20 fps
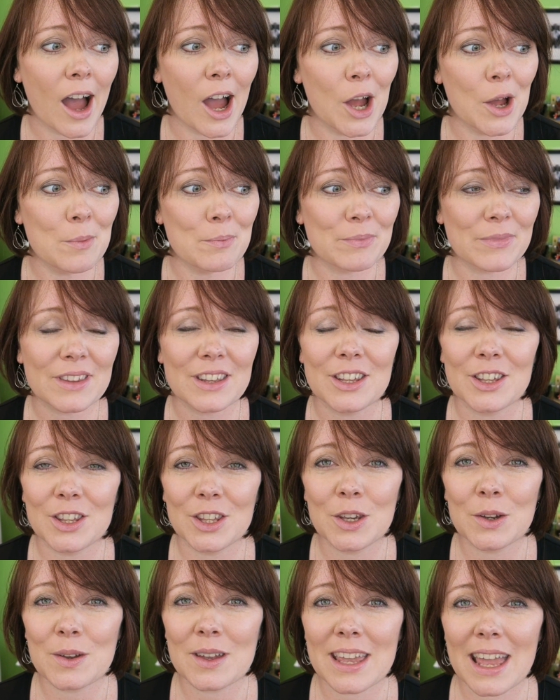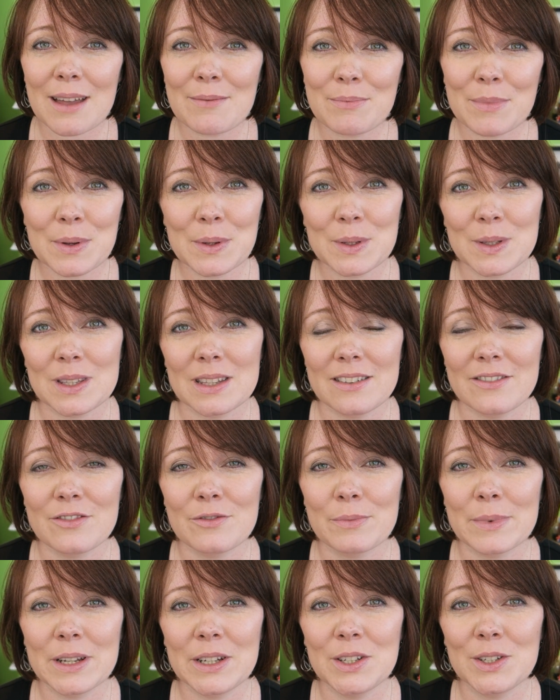Um, you can get most of the
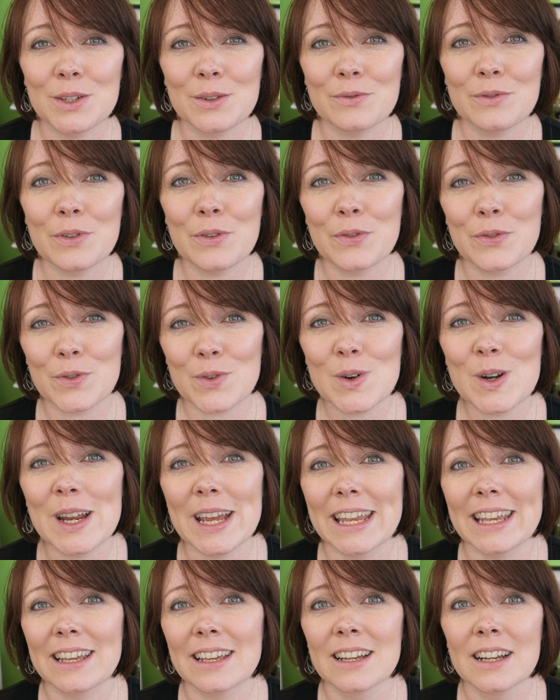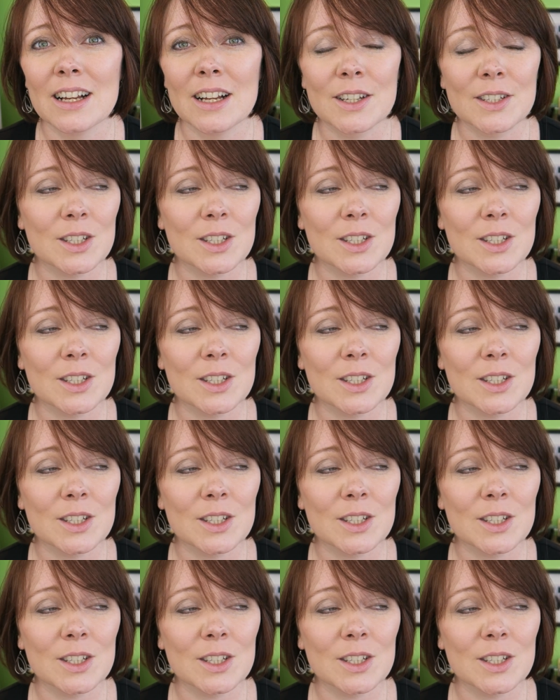information for free.